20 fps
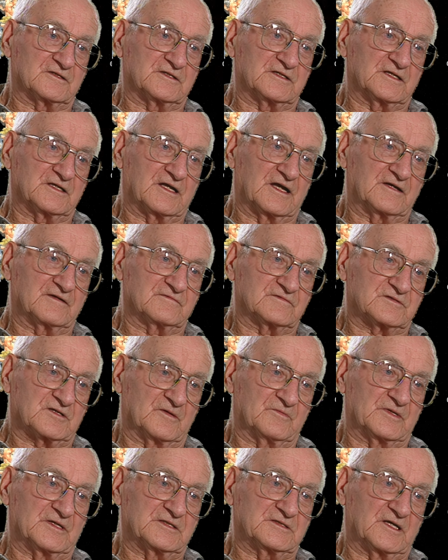than have
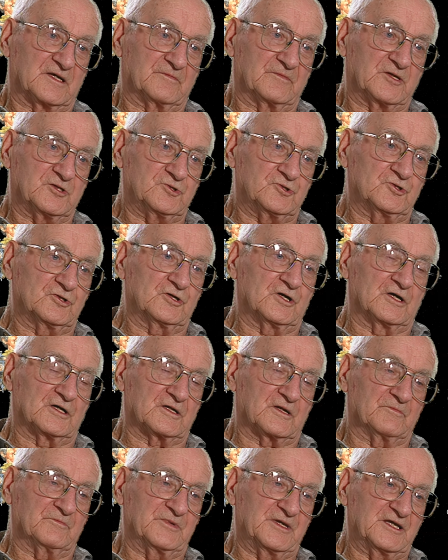somebody tell me, you got
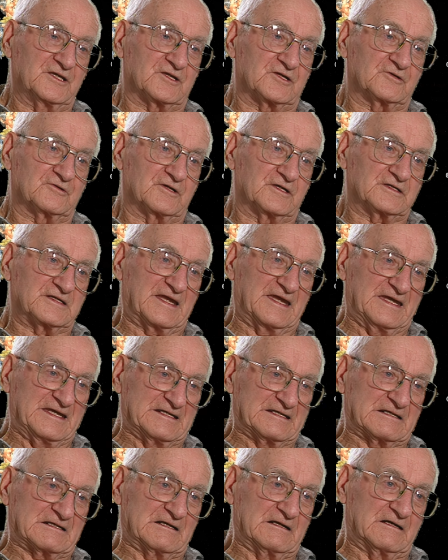to be there at
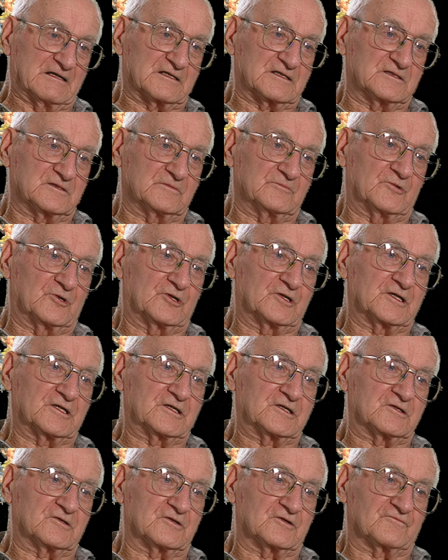8 o'clock in the
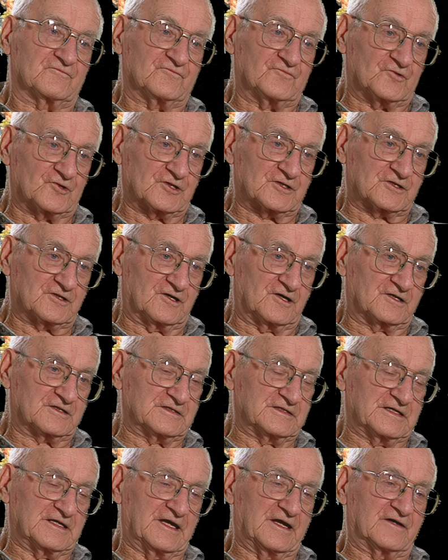morning or at 4 o'clock
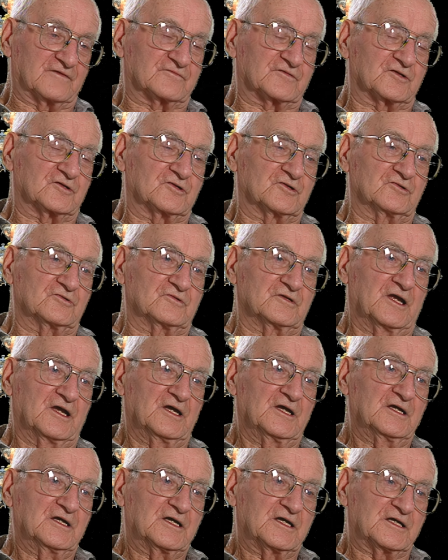in the afternoon,
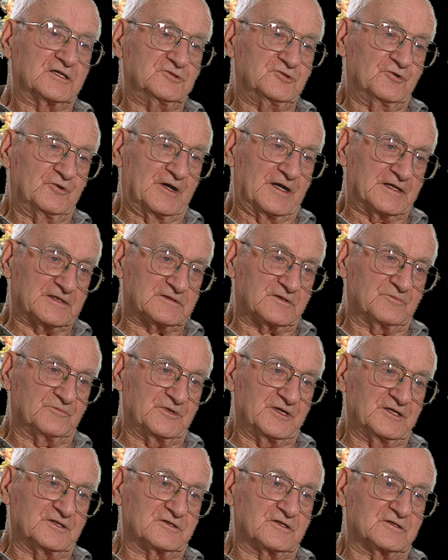and you had to
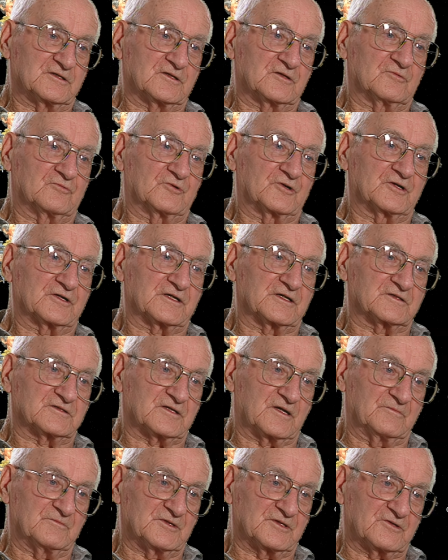be there to work and
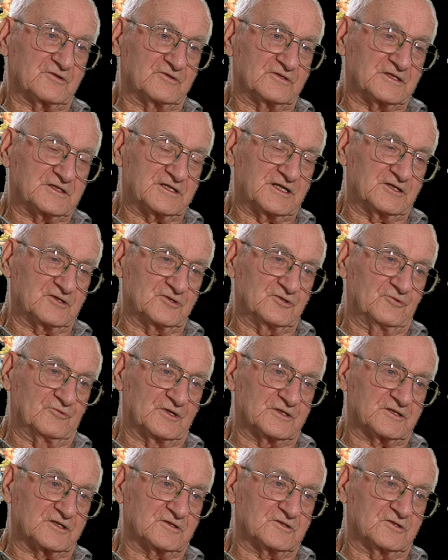someone's going to tell you
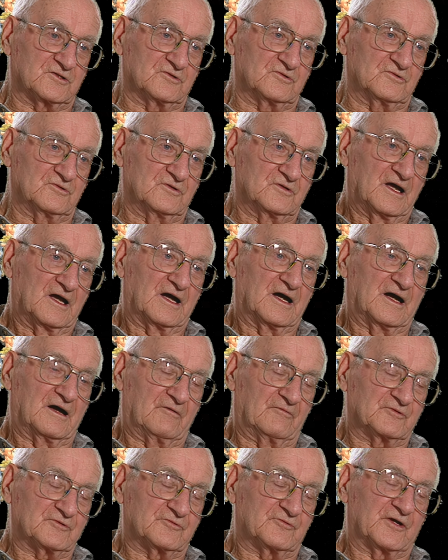what to do.
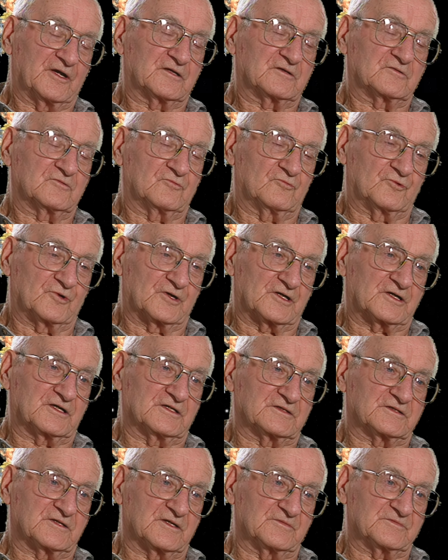I would rather work
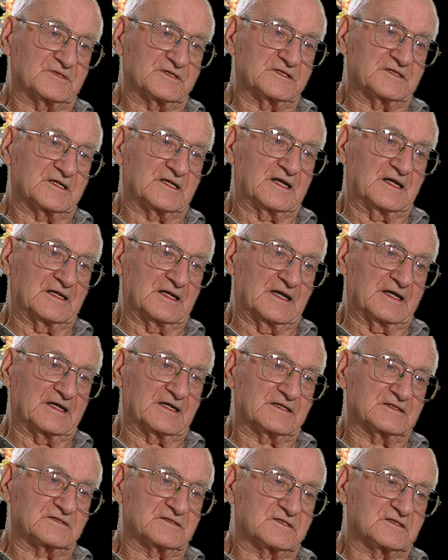on something that I
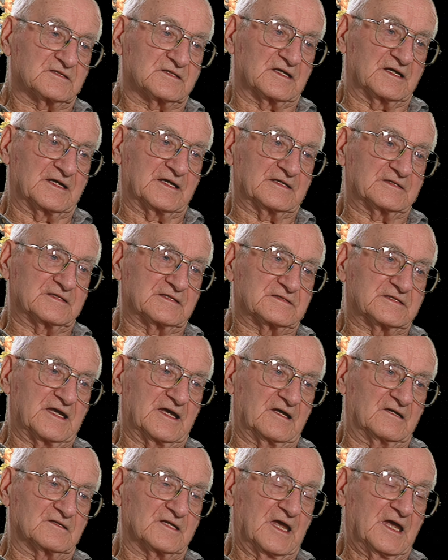like, and since I had the
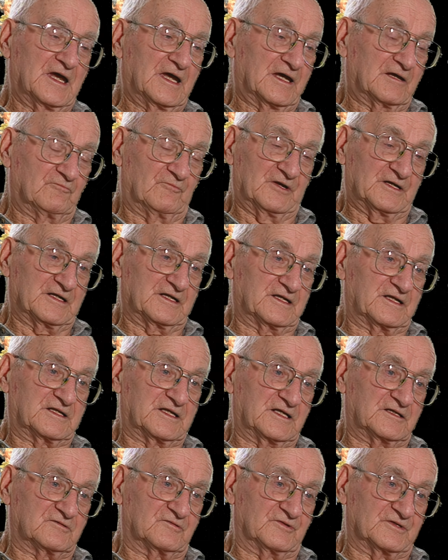talent. And one of the
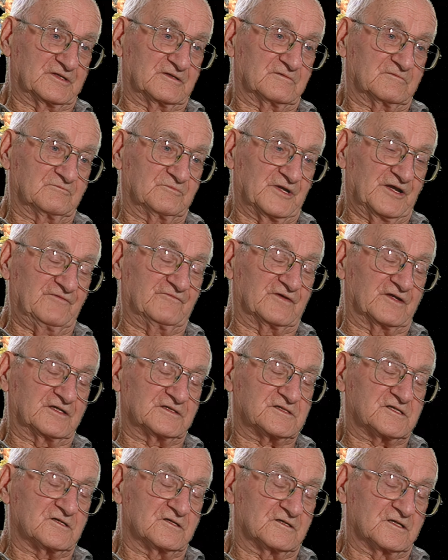things, when, believe
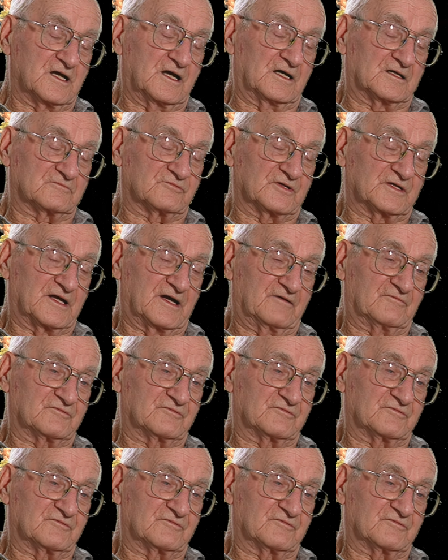it or not, when I